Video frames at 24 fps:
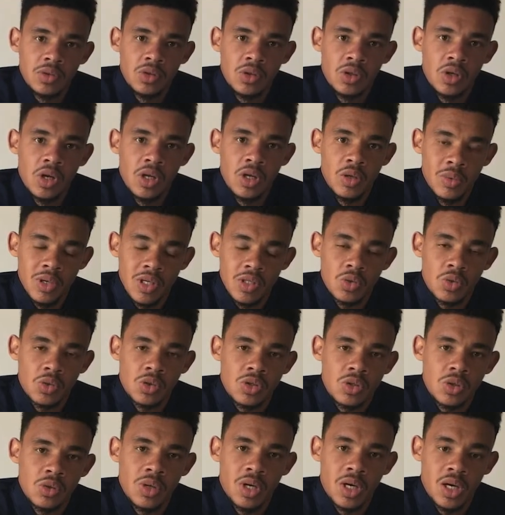You know, he was
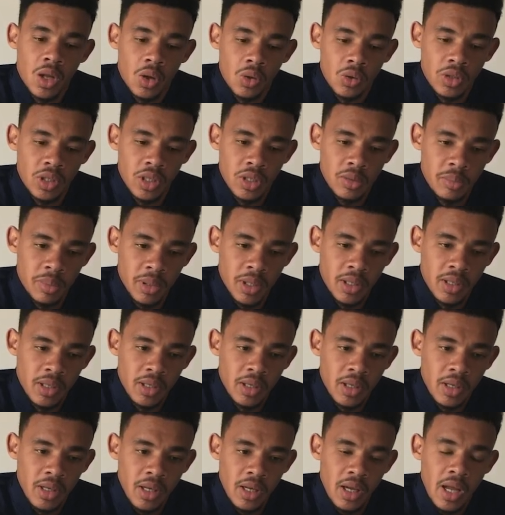also a goalkeeper
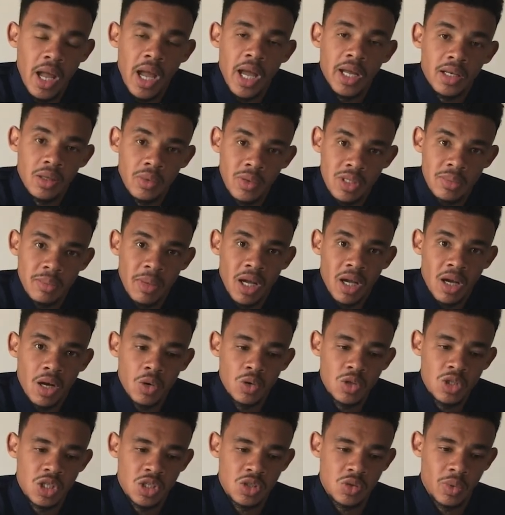and he was my
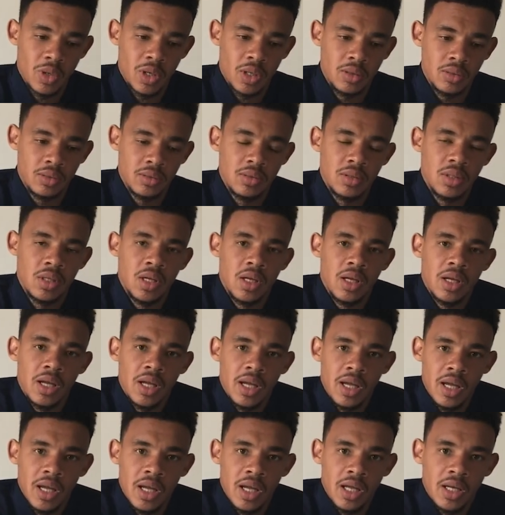coach as well.
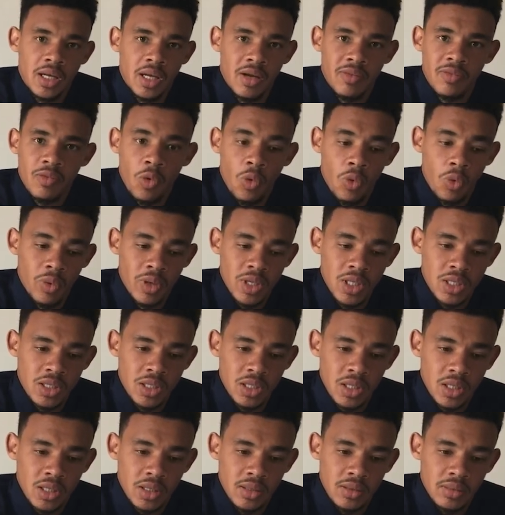And I've
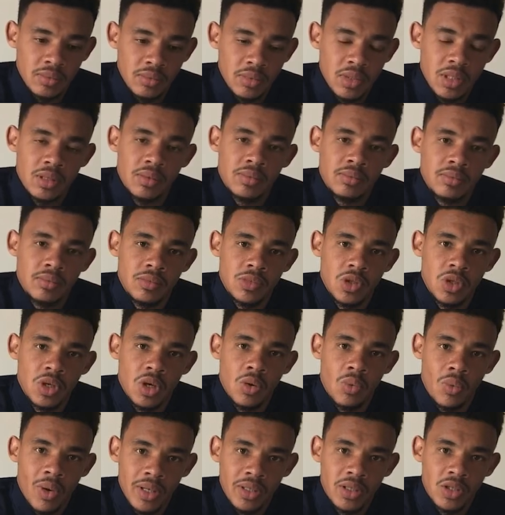always, you know,
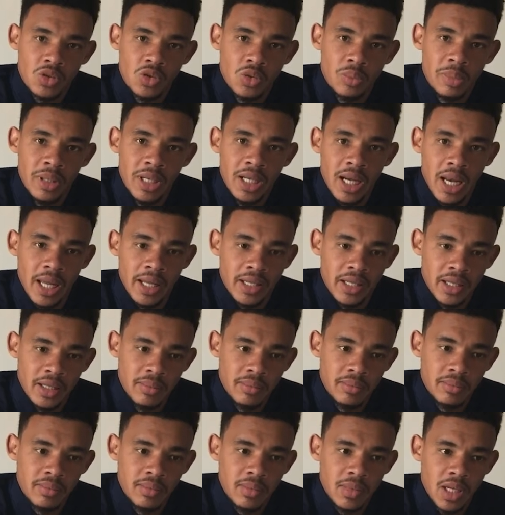wanted to be like
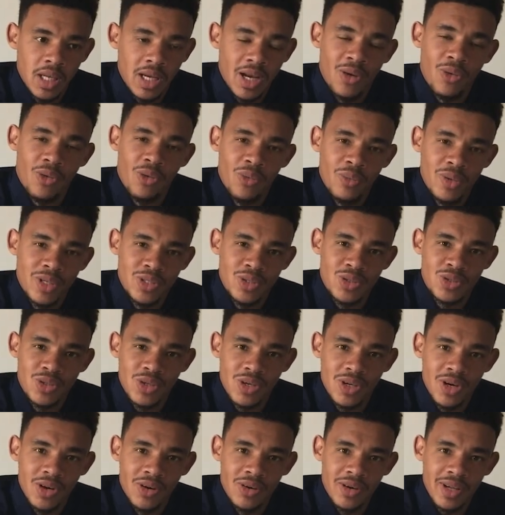him, and I always used to
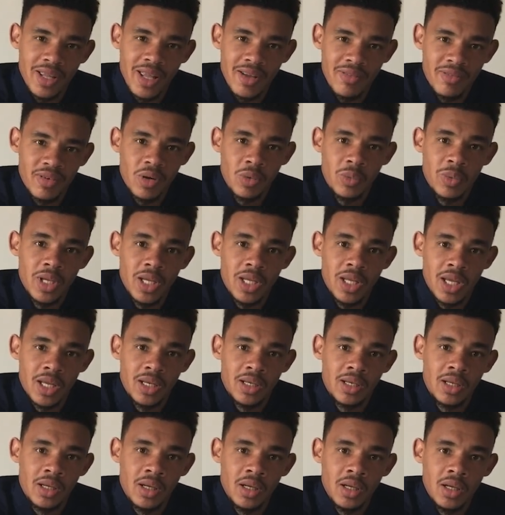go every
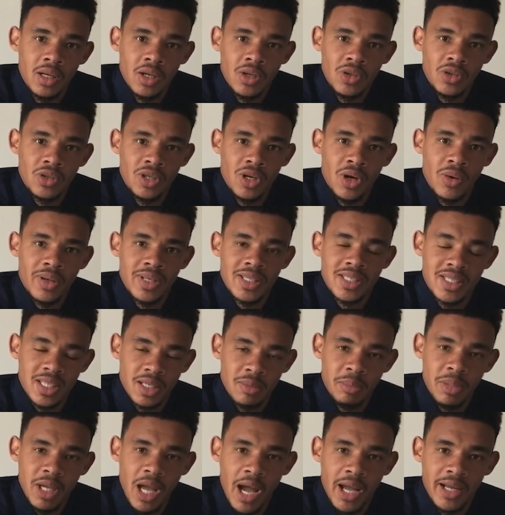weekend, you know, and
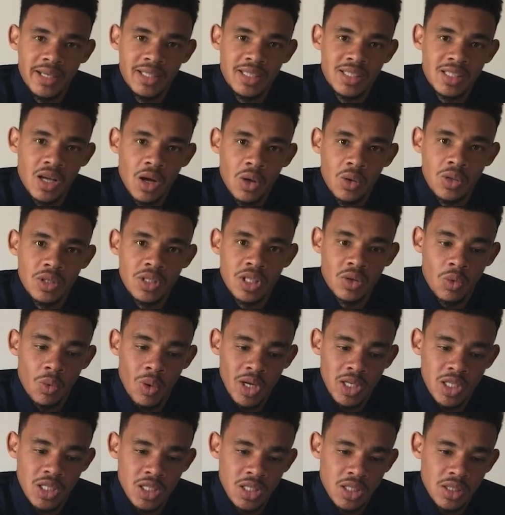sit behind his goals and
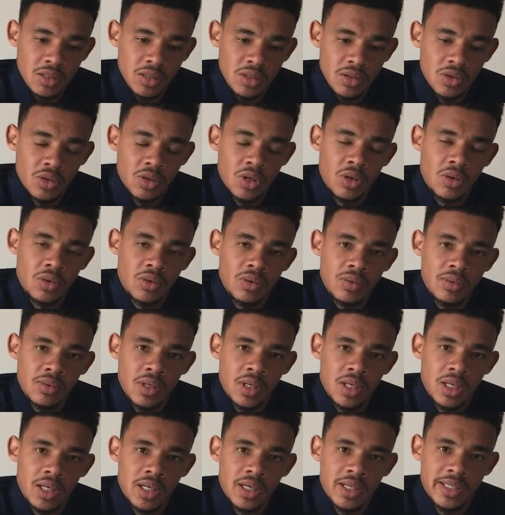watch, you know,
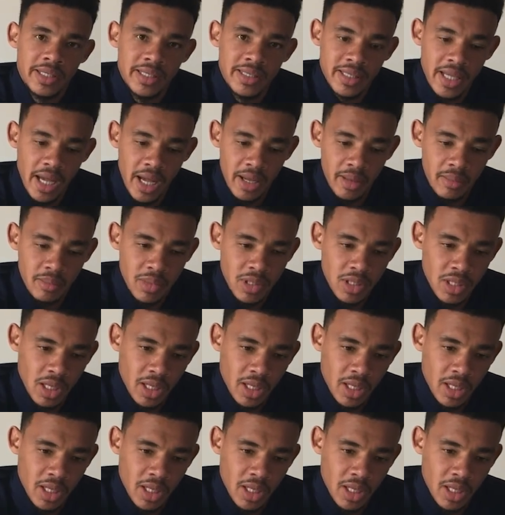his games.